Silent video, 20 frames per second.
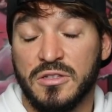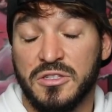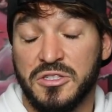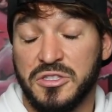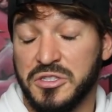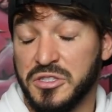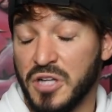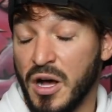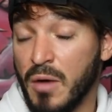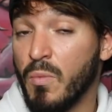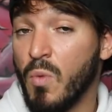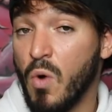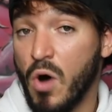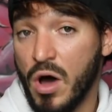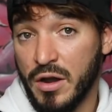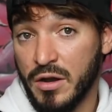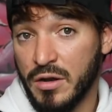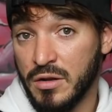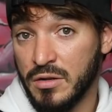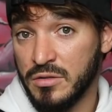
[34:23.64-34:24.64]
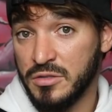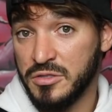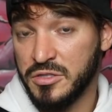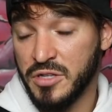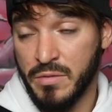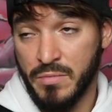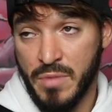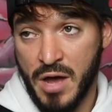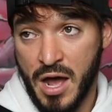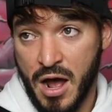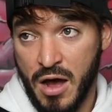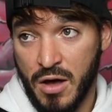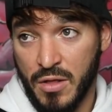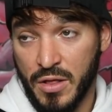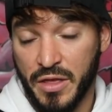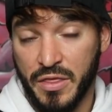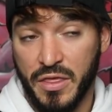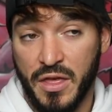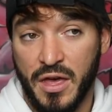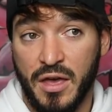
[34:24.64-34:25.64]
someone somehow.
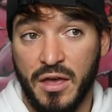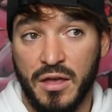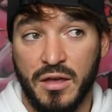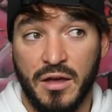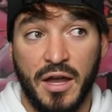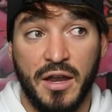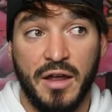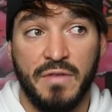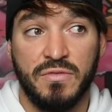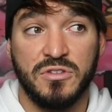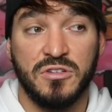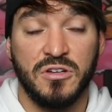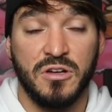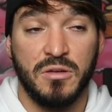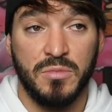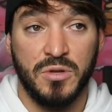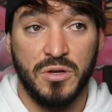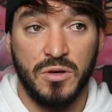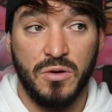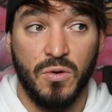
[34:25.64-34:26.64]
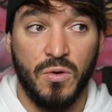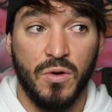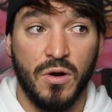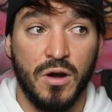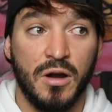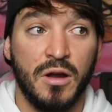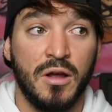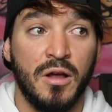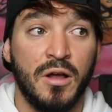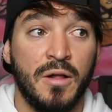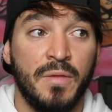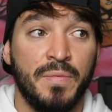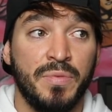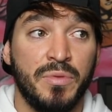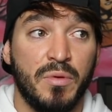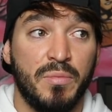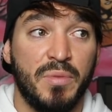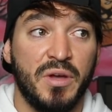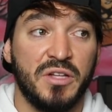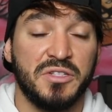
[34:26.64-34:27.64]
Like, I never took them to court,
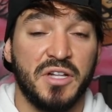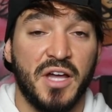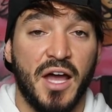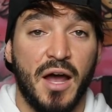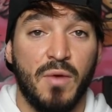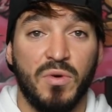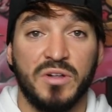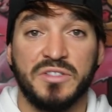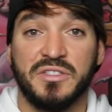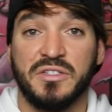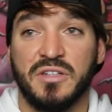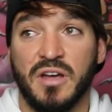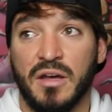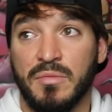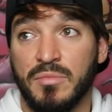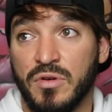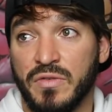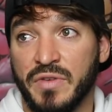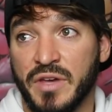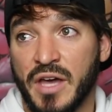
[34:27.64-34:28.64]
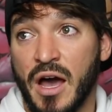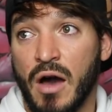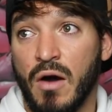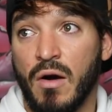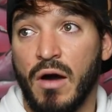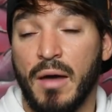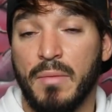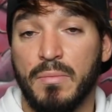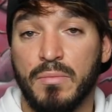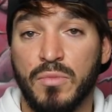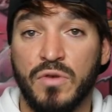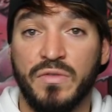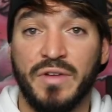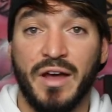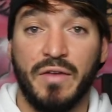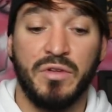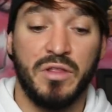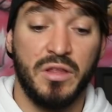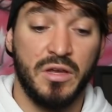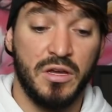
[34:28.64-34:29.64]
but basically I wasn't done moving out. I moved
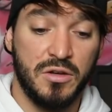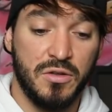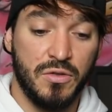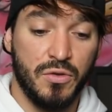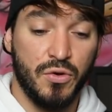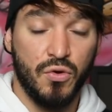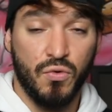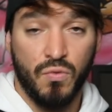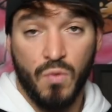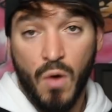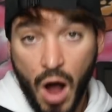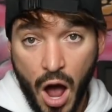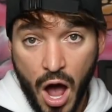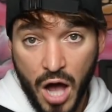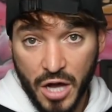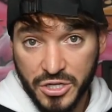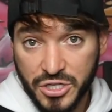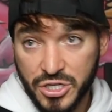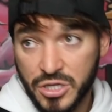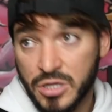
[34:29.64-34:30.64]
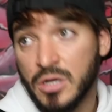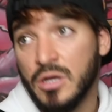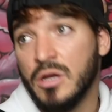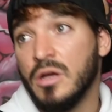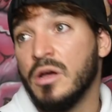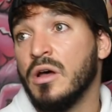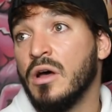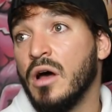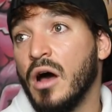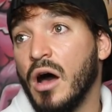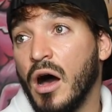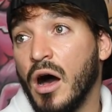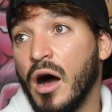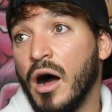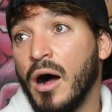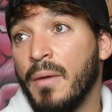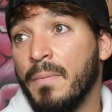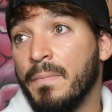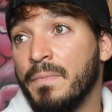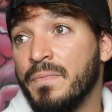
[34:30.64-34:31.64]
everything into the garage,
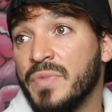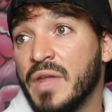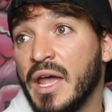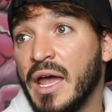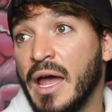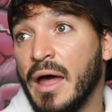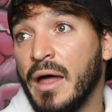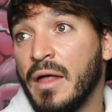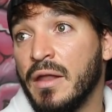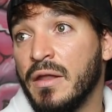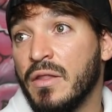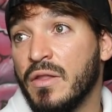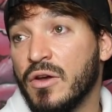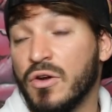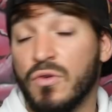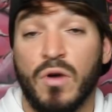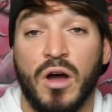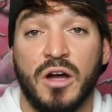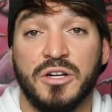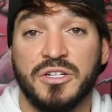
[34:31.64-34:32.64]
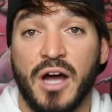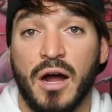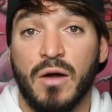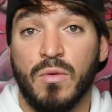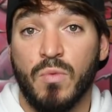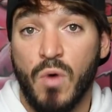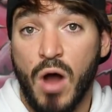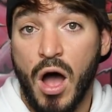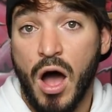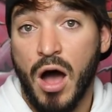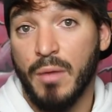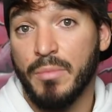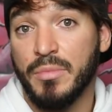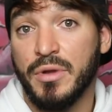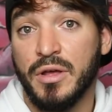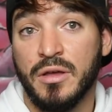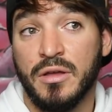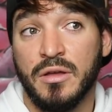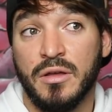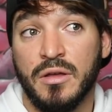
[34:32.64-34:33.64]
and the garage got robbed,